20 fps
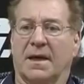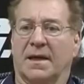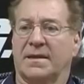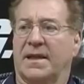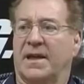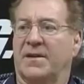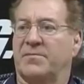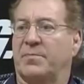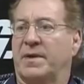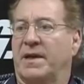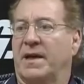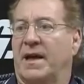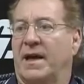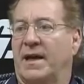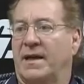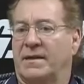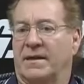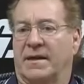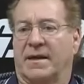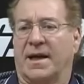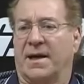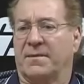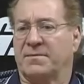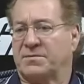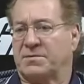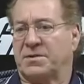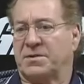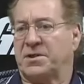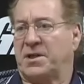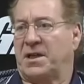the FBI and the
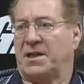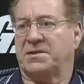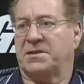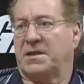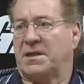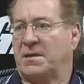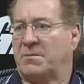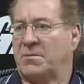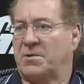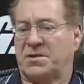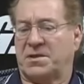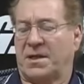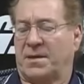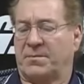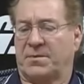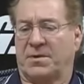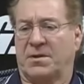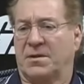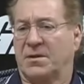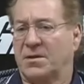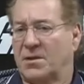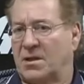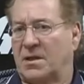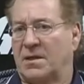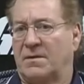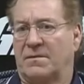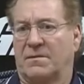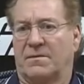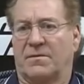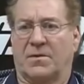cops were chasing him or something or
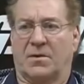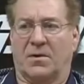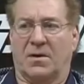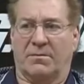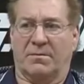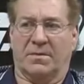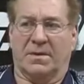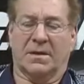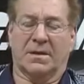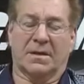looking for him.